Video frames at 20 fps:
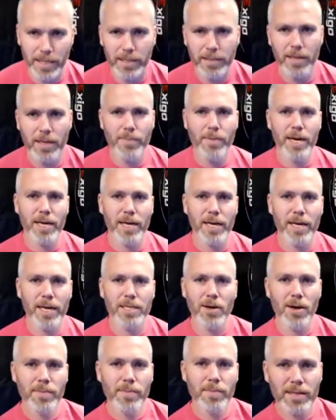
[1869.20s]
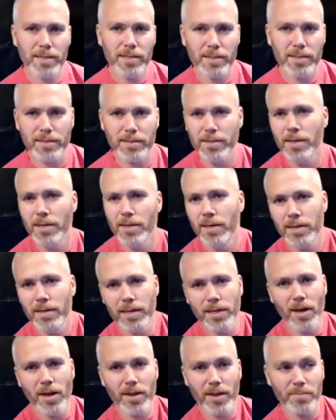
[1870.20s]
amount of time. A
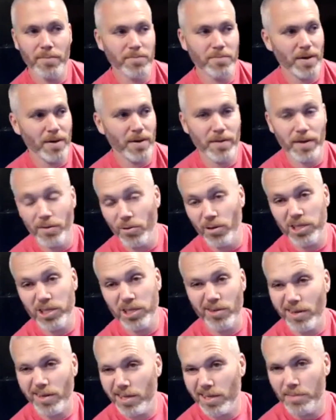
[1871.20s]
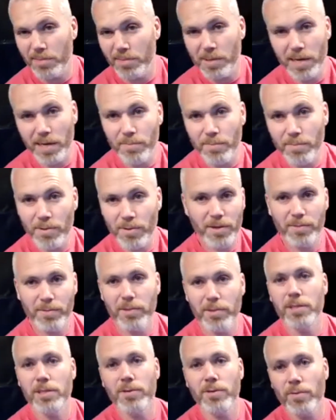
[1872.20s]
lot of them, I think, were struggling to begin with. They
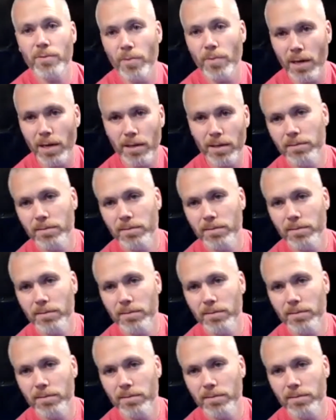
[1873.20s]
weren't doing well.